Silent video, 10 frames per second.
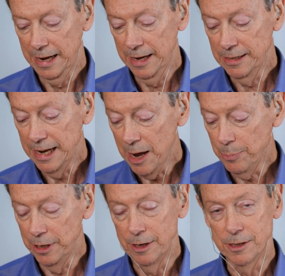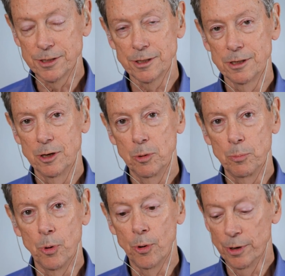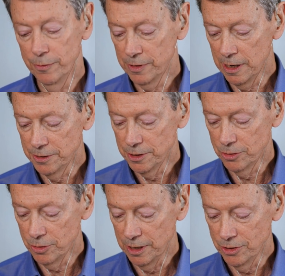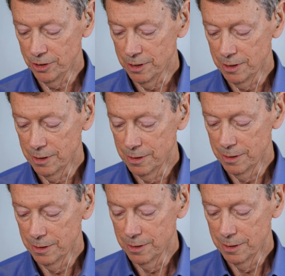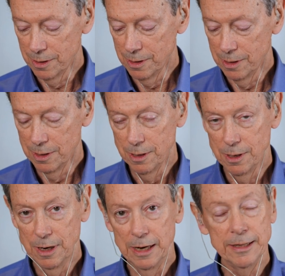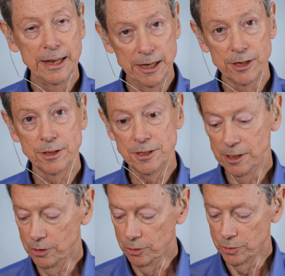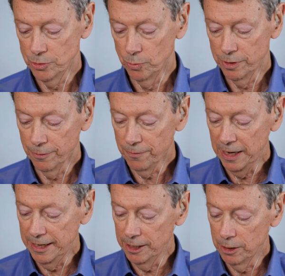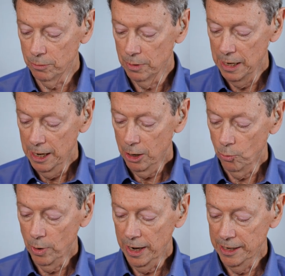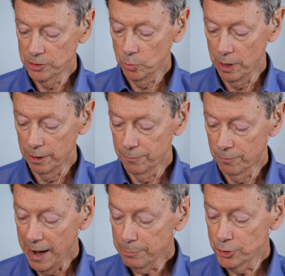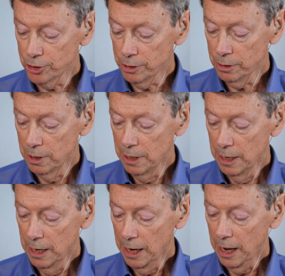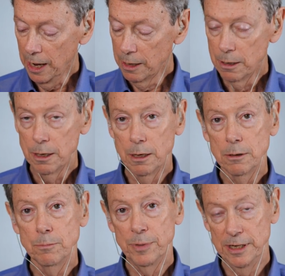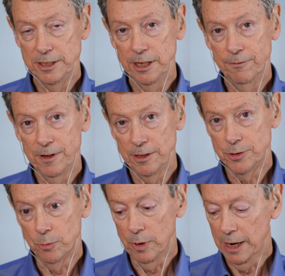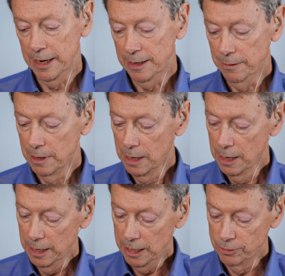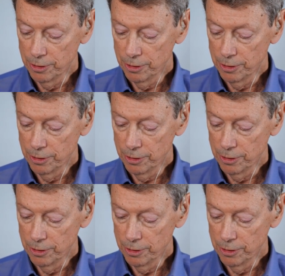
and happiness born of concentration. And then he continues with the fading away as well of rapture. piti fades away. In